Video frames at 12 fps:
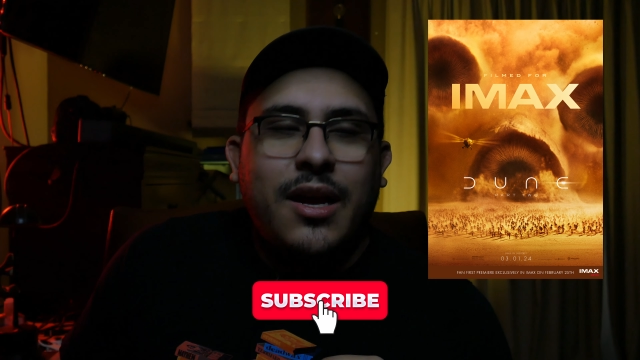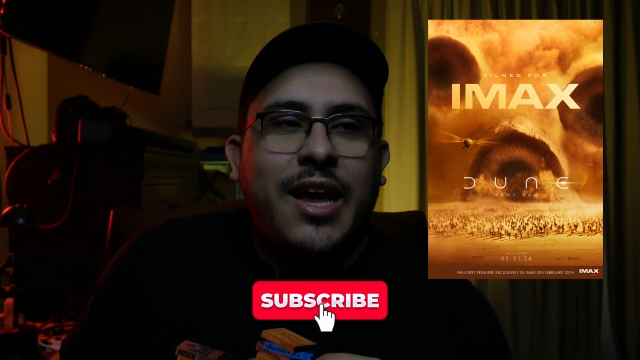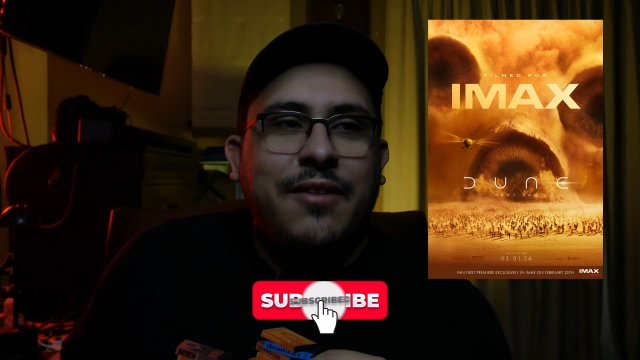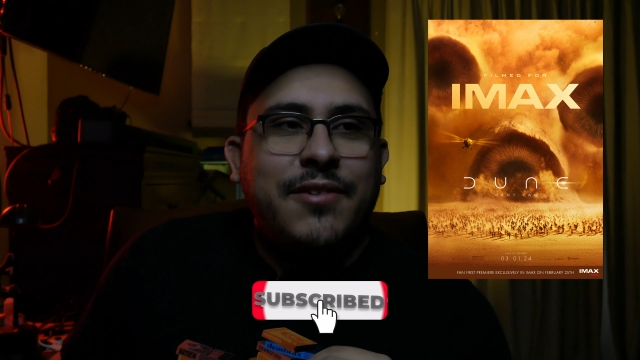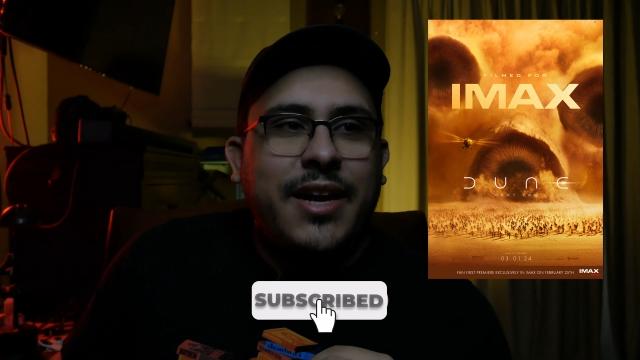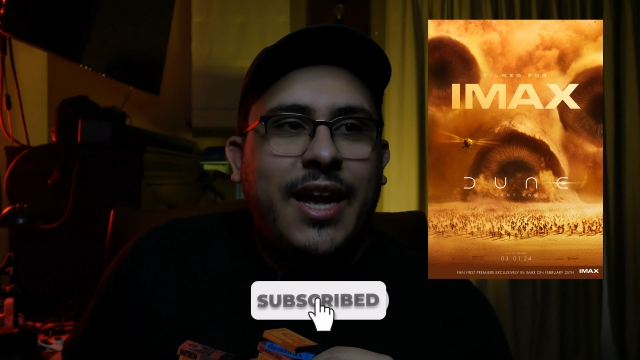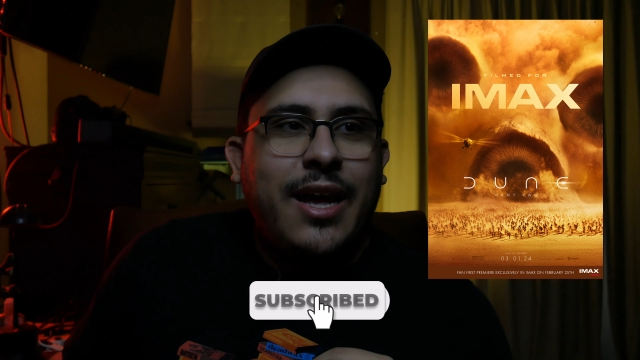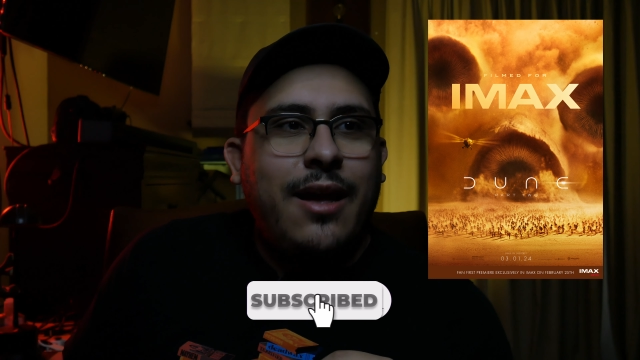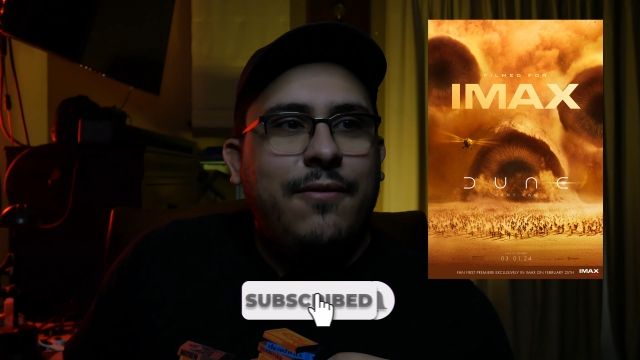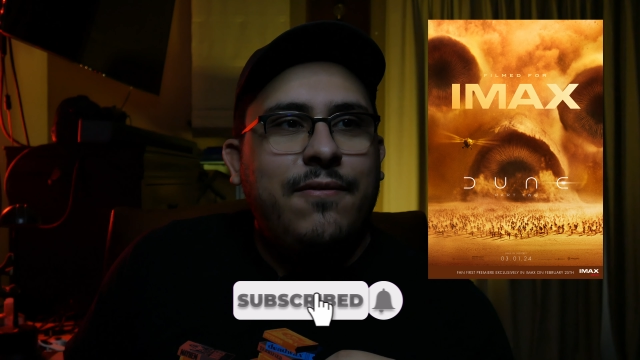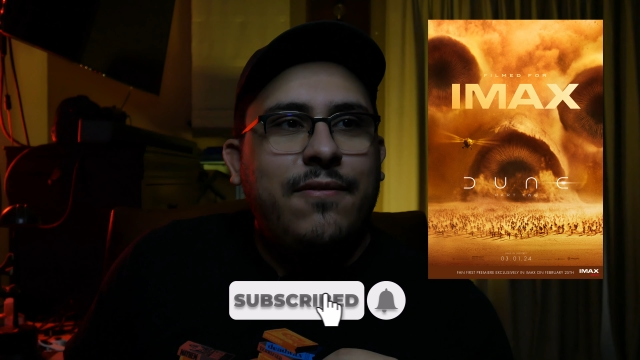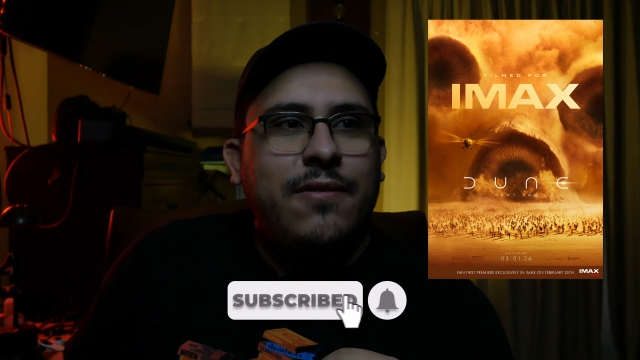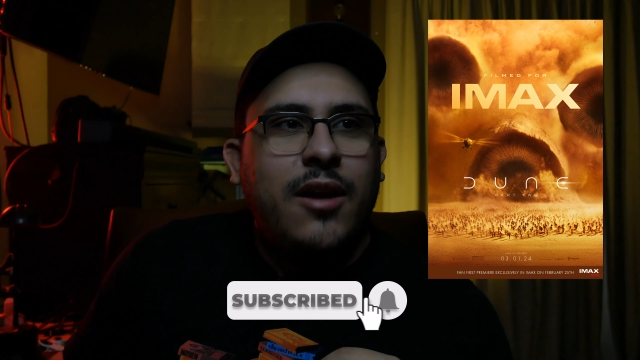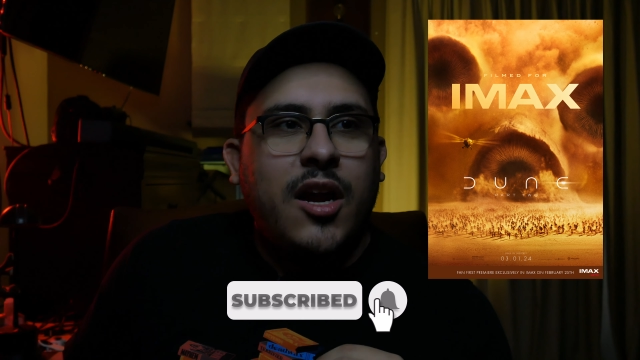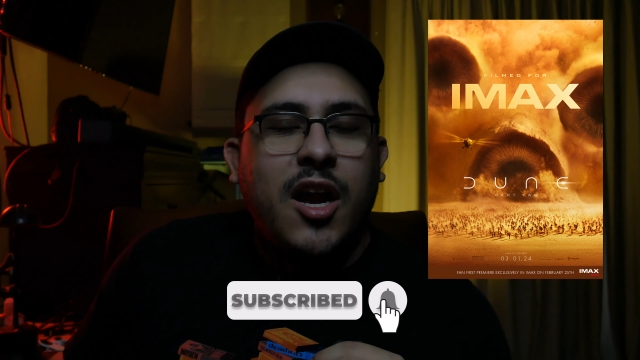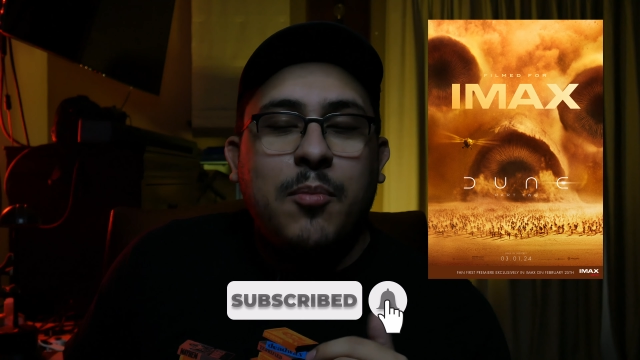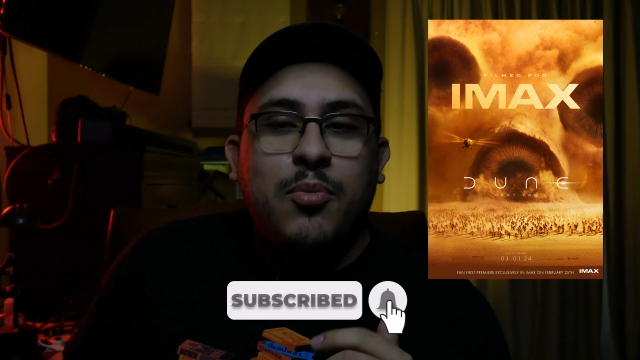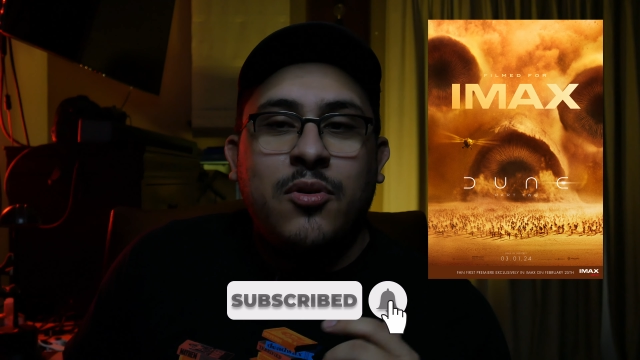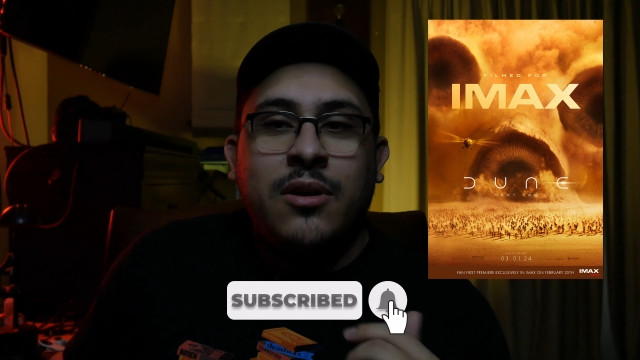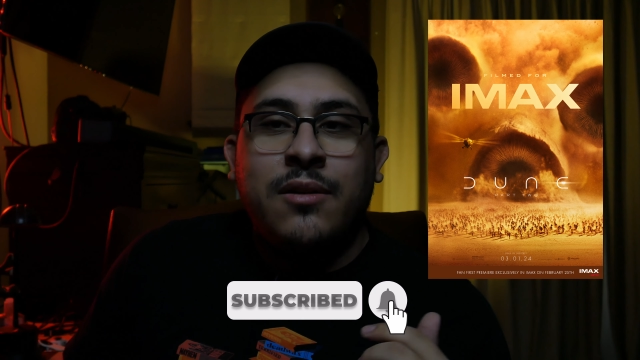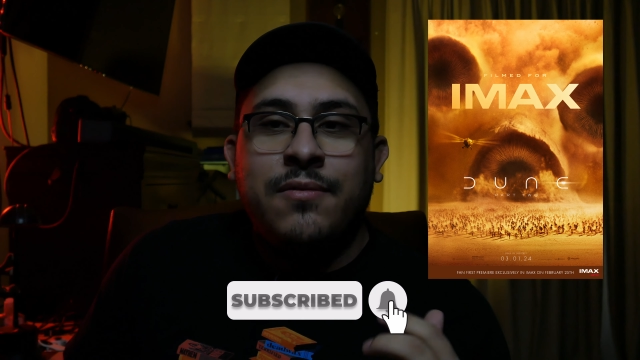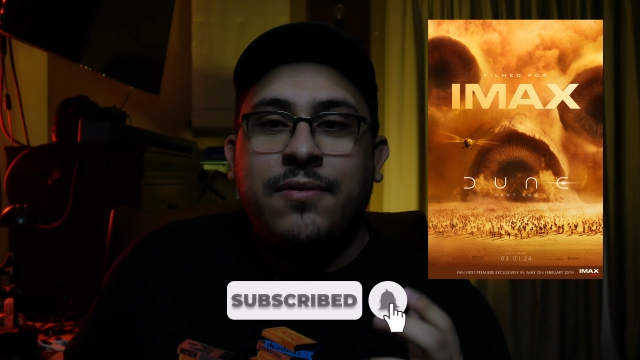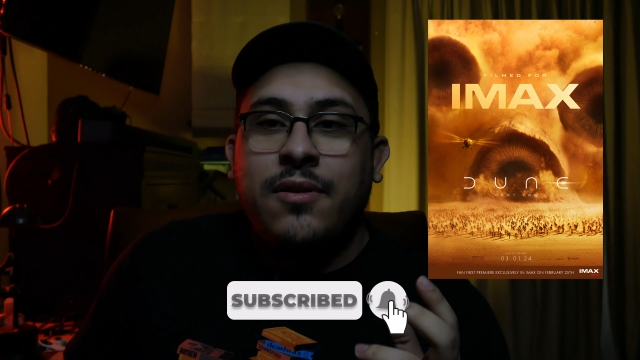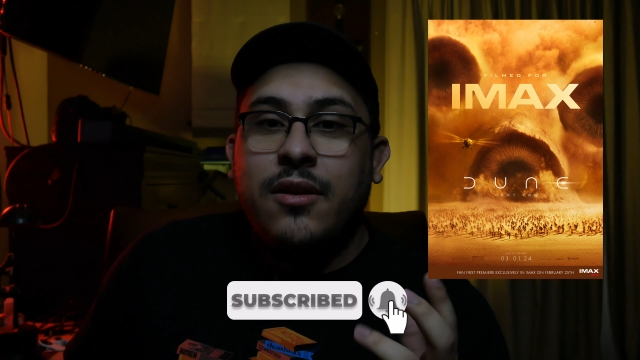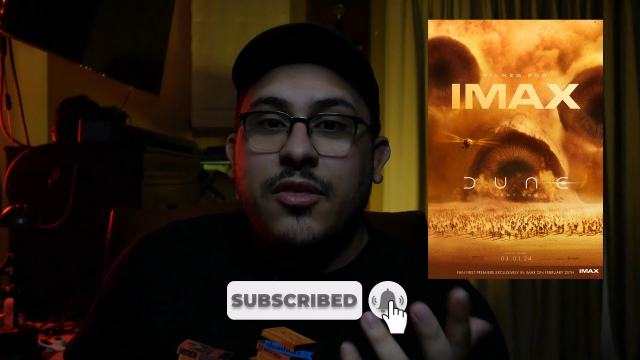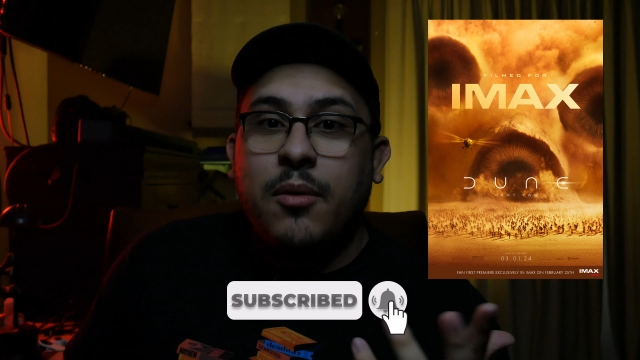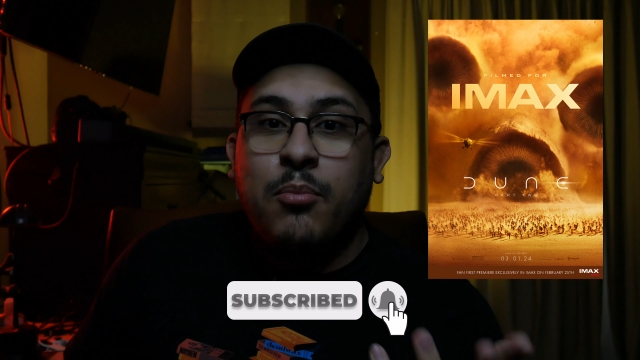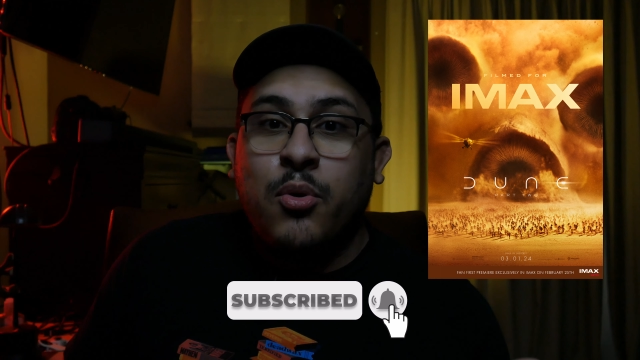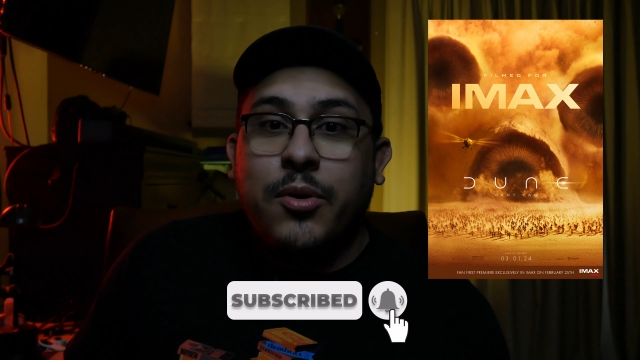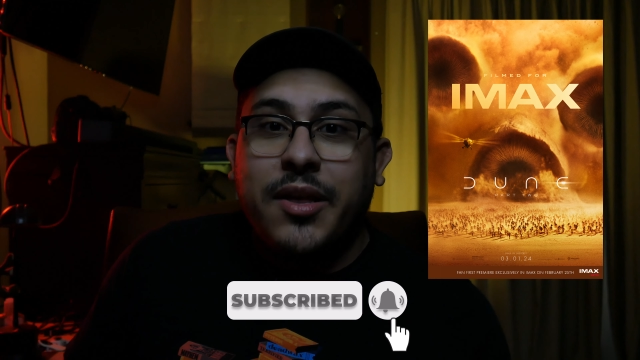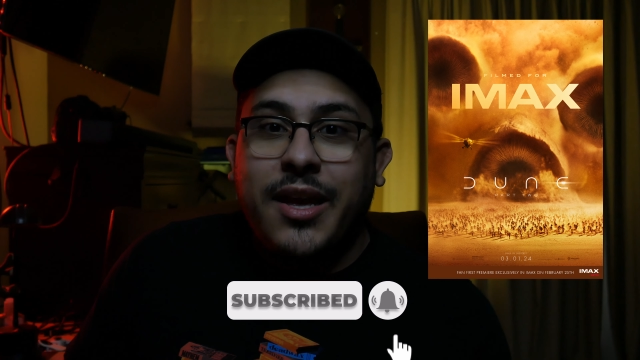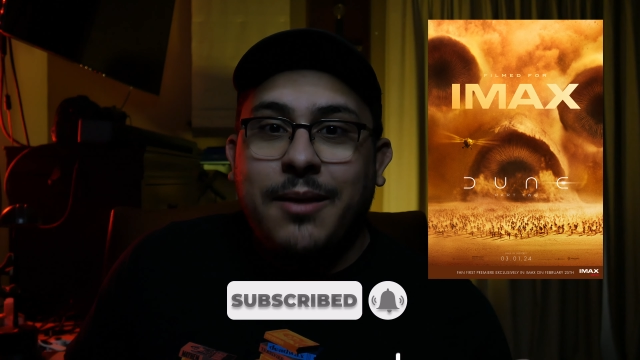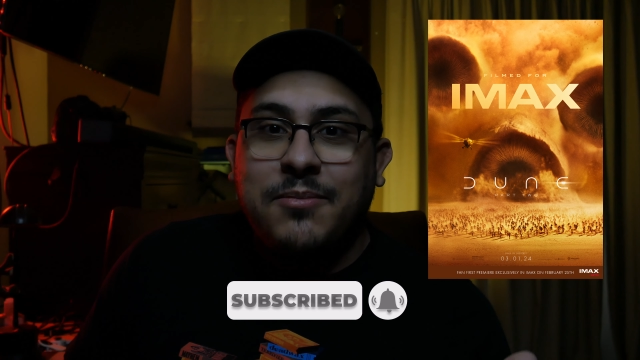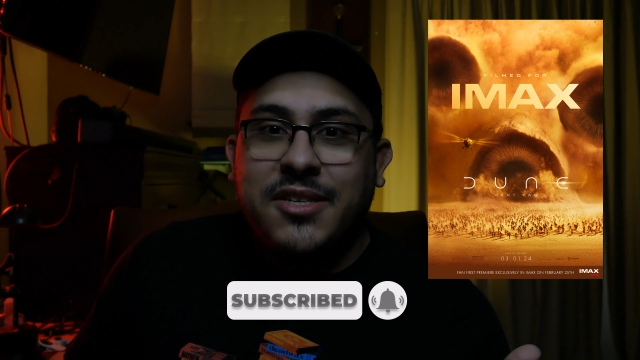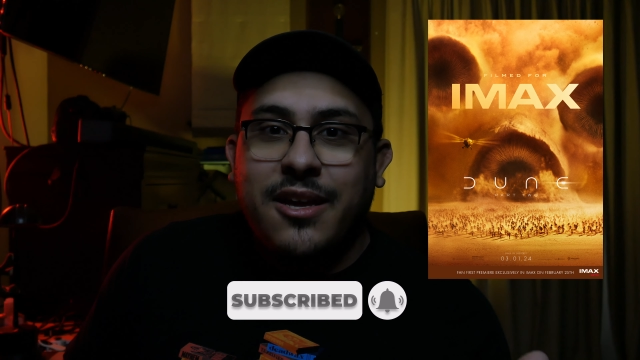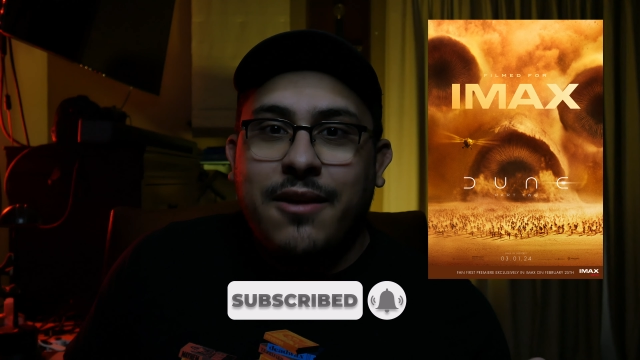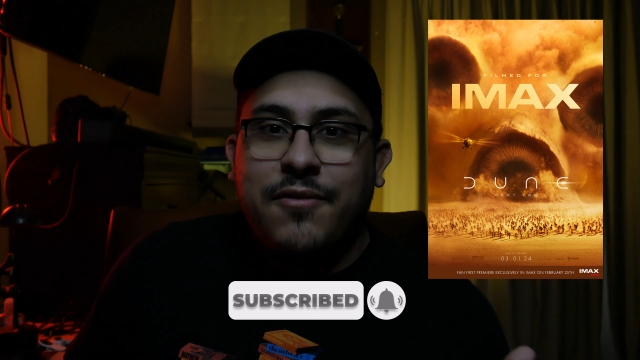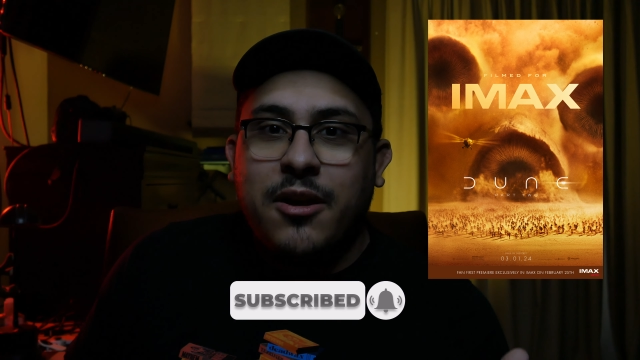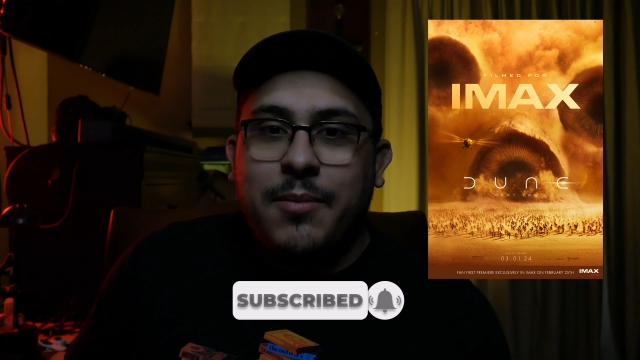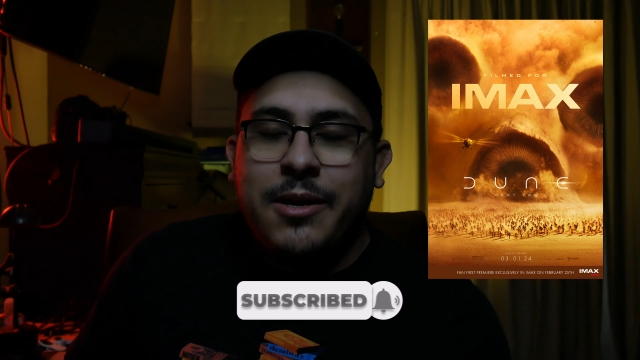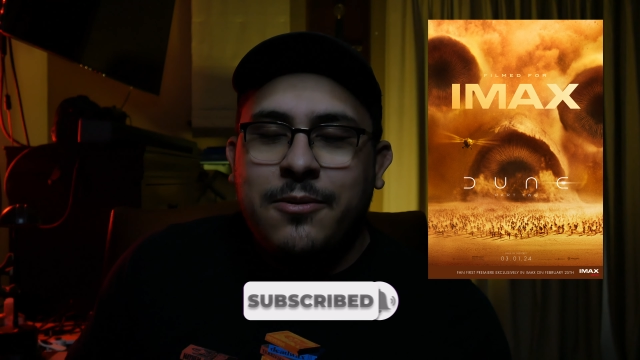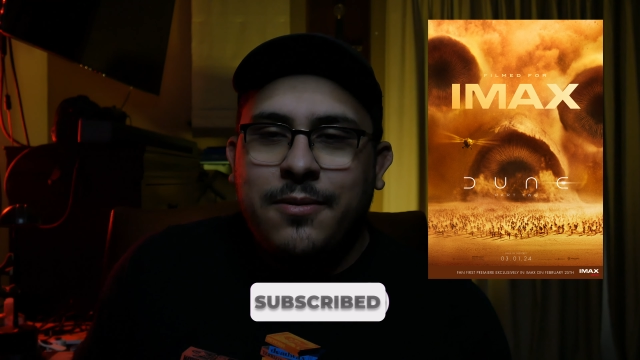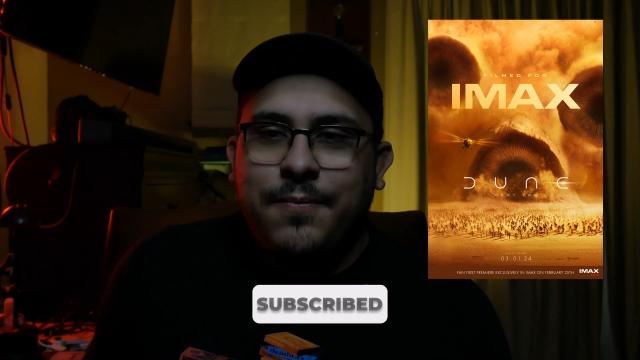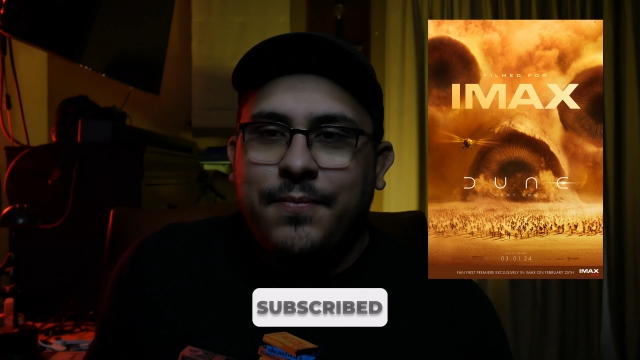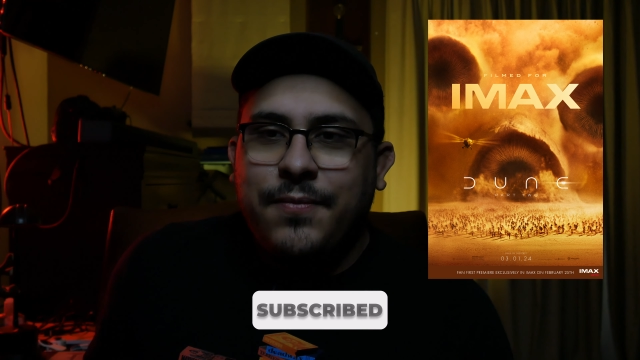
I even have a couple of the board games that have come out.